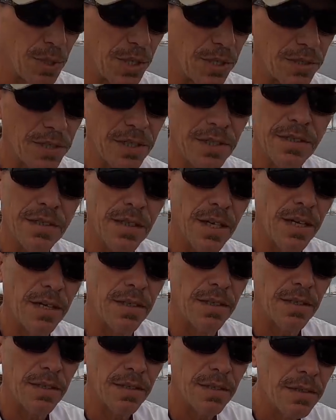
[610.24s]
Pelican that
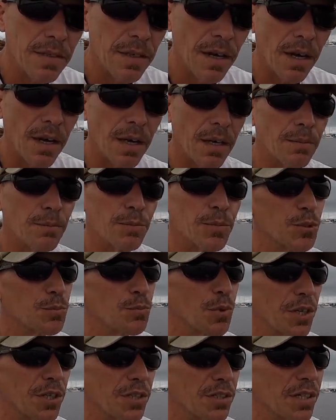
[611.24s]
I'm
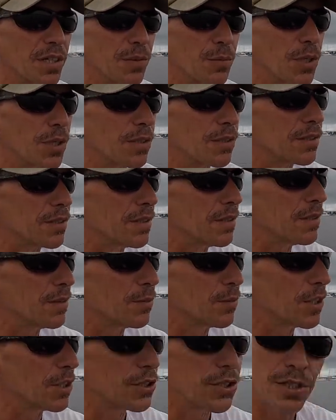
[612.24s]
spreading their word,
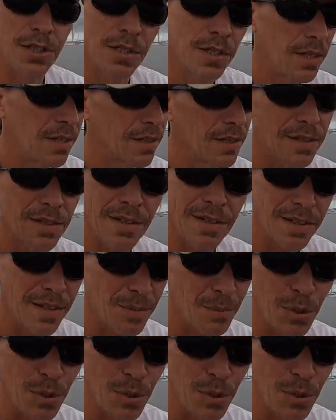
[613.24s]
which again, I